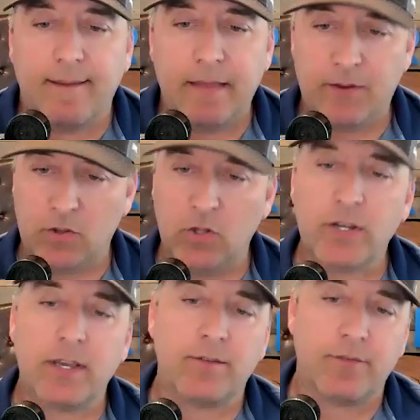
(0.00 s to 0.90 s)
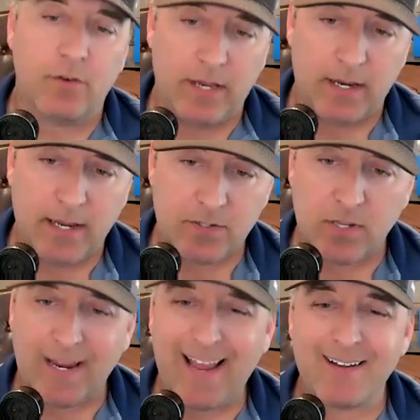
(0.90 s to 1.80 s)
and they're looking for that
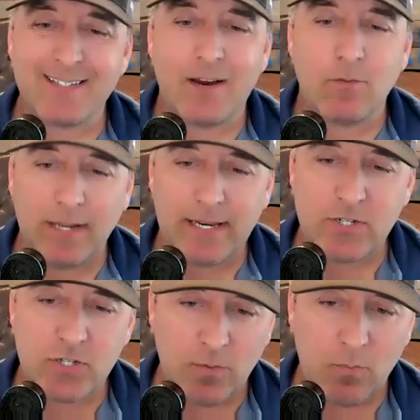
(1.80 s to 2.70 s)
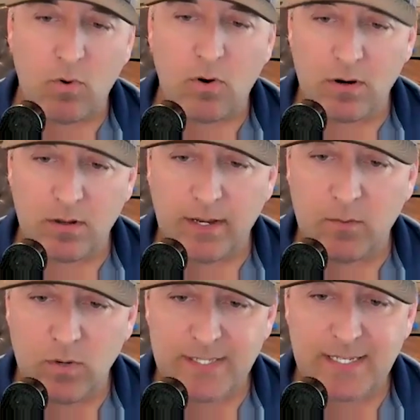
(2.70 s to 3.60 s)
counsel, like, how does that relationship work? Like,
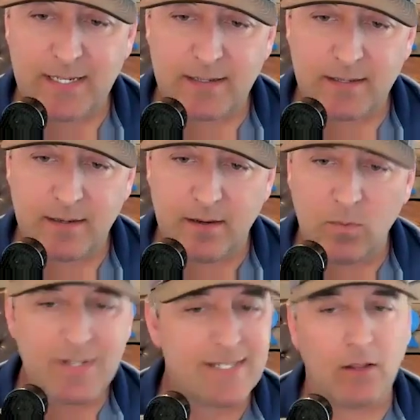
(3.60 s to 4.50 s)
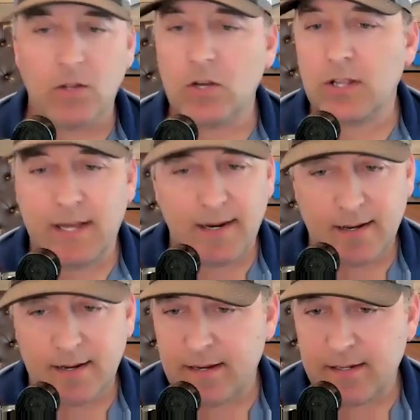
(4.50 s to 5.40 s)
what does it look like?
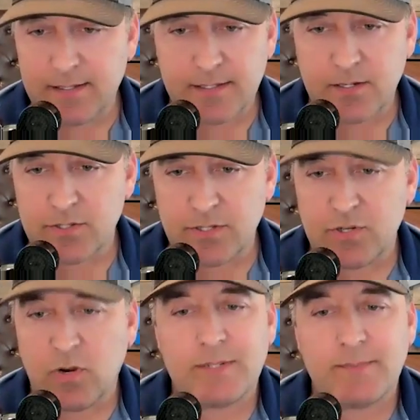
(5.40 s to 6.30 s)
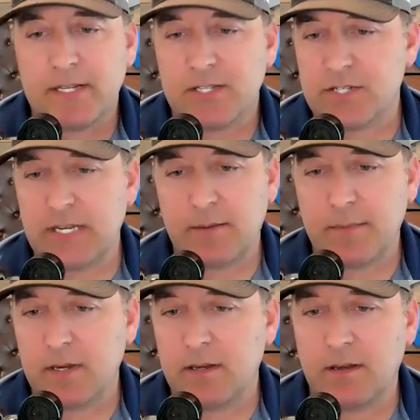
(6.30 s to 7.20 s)
I guess there's always been a
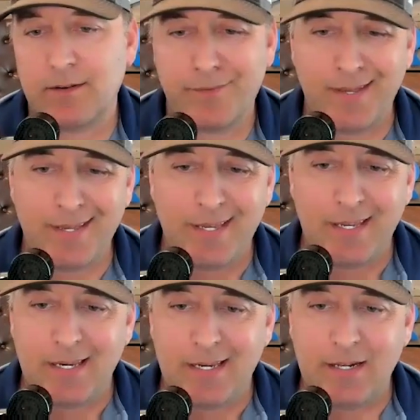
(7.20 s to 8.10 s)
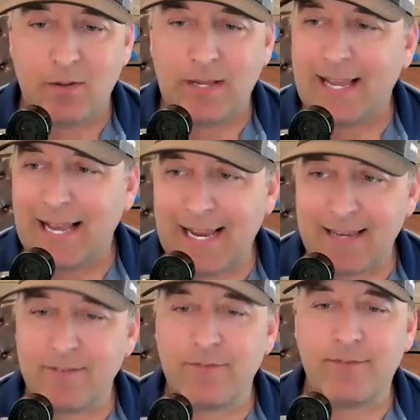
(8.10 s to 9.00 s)
stigma of, like, I
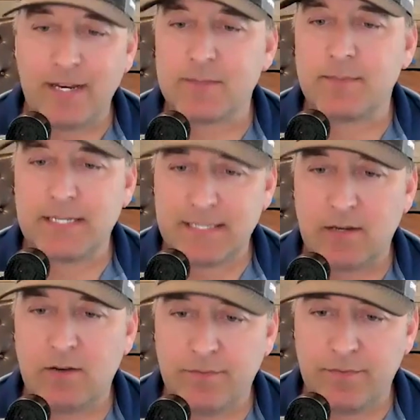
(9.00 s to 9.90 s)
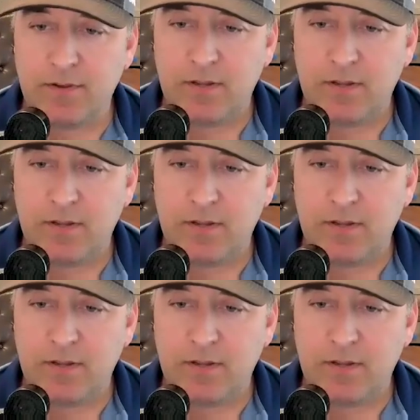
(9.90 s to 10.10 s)
can fix myself,